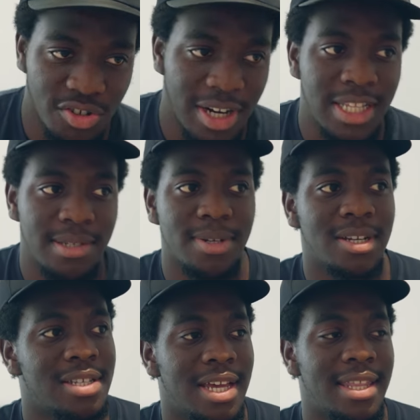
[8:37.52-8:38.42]
trends
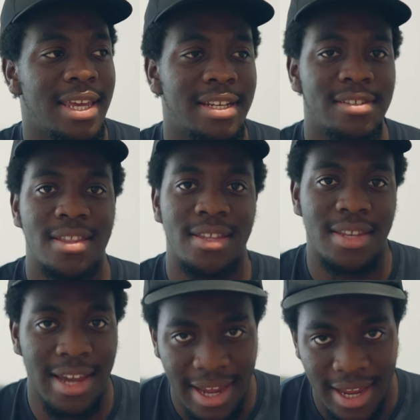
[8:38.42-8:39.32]
because at the end of the
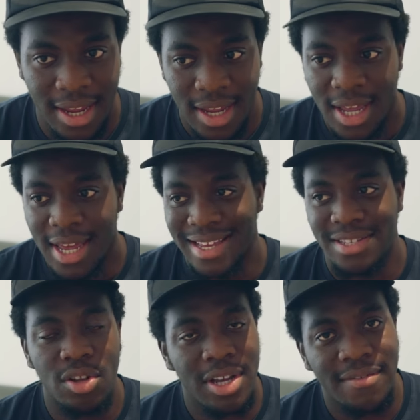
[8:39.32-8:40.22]
day,
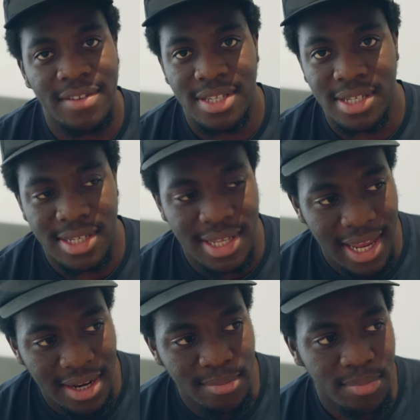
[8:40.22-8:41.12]
it's not even
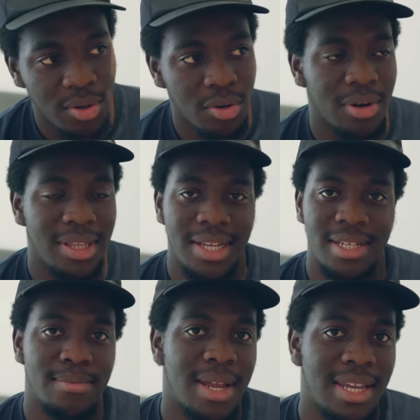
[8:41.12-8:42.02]
sustainable and
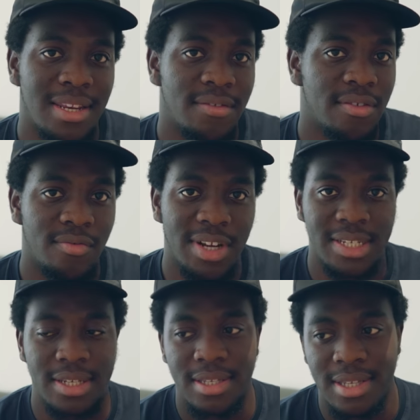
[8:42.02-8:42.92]
there's many different
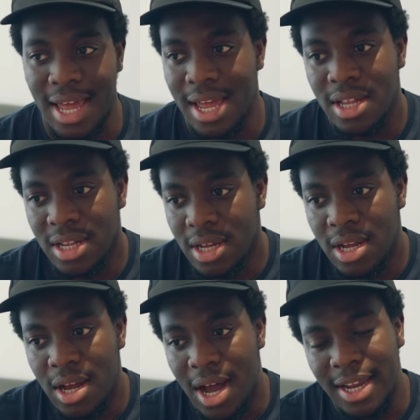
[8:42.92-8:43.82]
reasons that
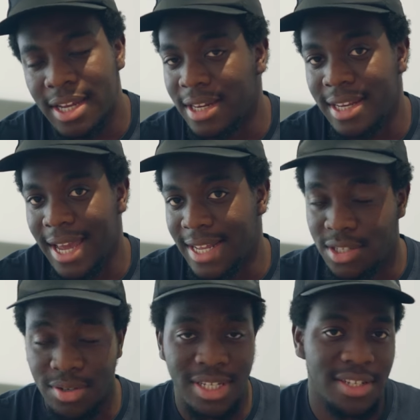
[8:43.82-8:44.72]
I can get
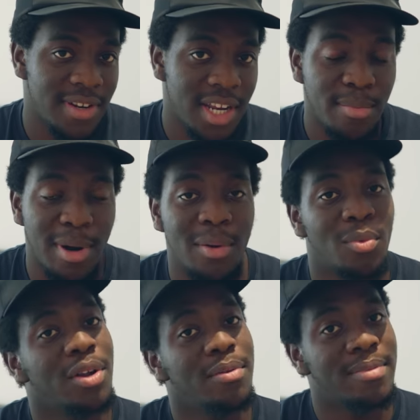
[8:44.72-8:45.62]
into in this video, but I
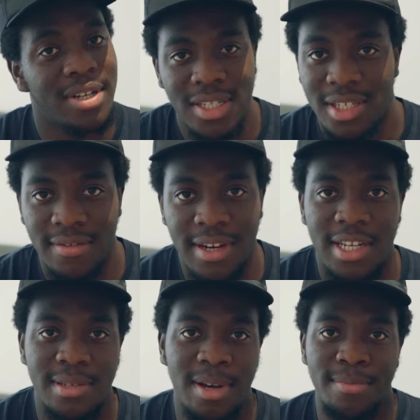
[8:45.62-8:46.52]
won't because this
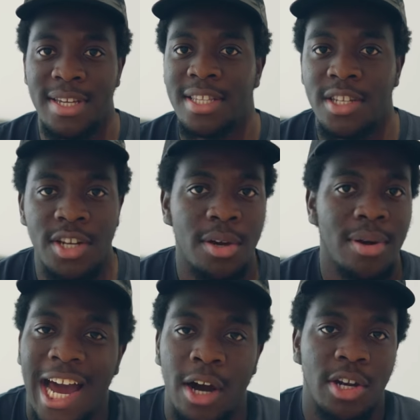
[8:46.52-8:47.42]
video is about Peter
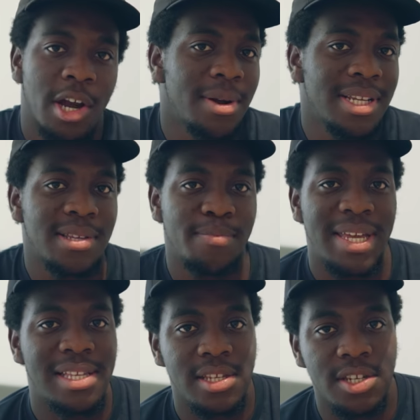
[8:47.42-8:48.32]
Do. Now, going to
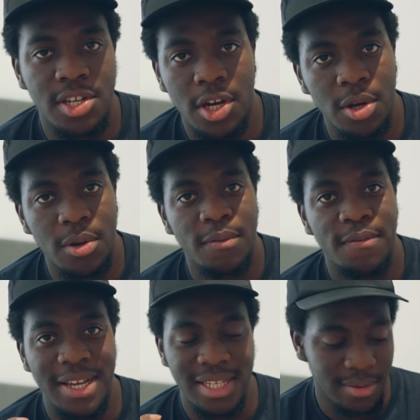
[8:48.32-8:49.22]
Peter Do
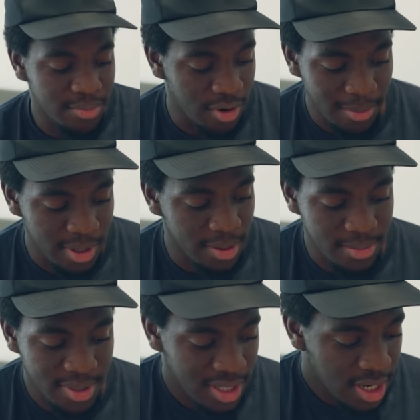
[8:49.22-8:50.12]
fixing
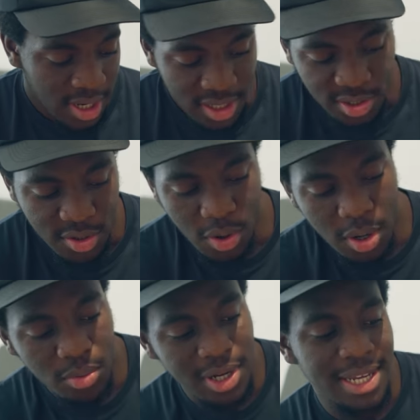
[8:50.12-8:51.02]
problems, to
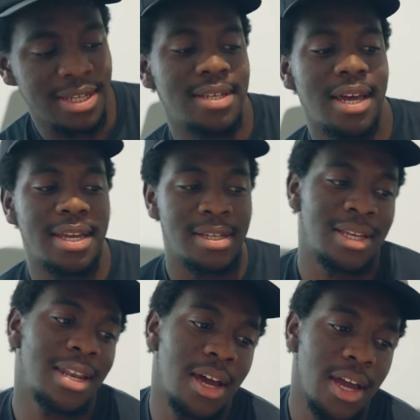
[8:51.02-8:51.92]
quote what he said, he
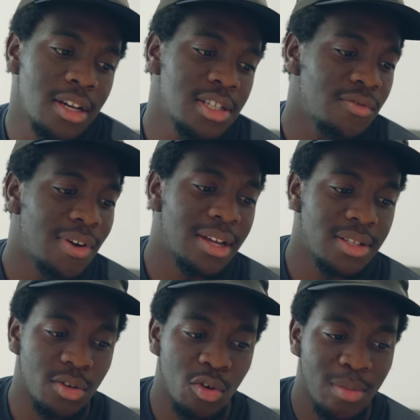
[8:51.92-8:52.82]
said, I asked
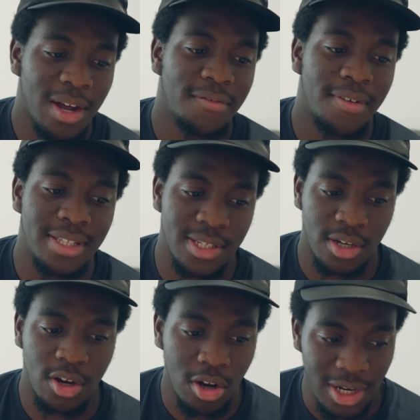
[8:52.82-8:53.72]
around to all my friends
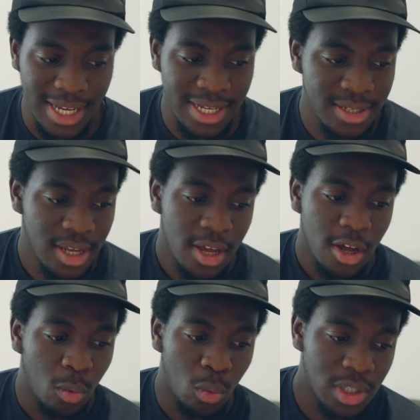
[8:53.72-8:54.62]
and colleagues,
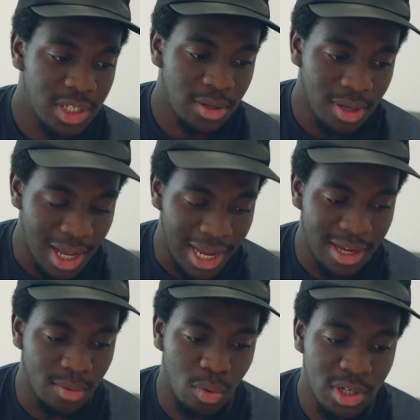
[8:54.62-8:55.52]
what do you
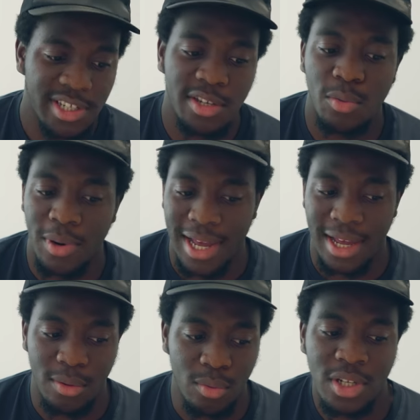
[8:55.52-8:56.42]
like? What do you
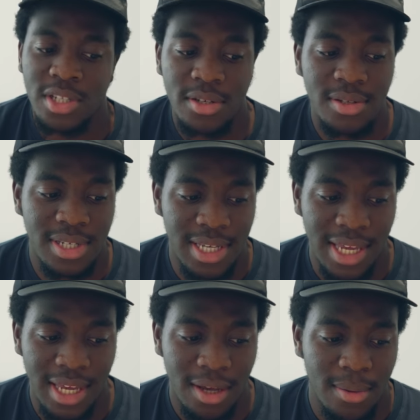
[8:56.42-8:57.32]
wear? What do you
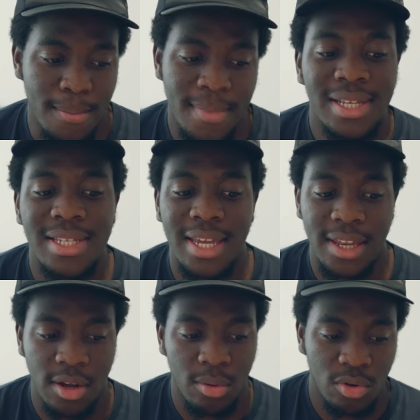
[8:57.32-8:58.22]
see missing
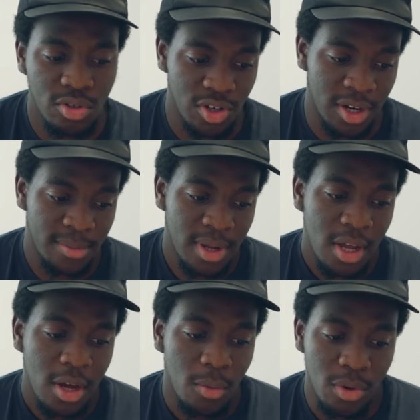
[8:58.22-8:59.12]
in your wardrobe?
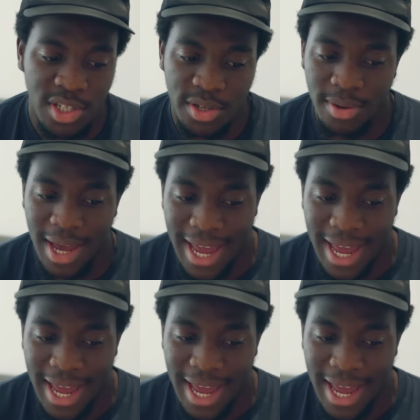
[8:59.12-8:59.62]
What do you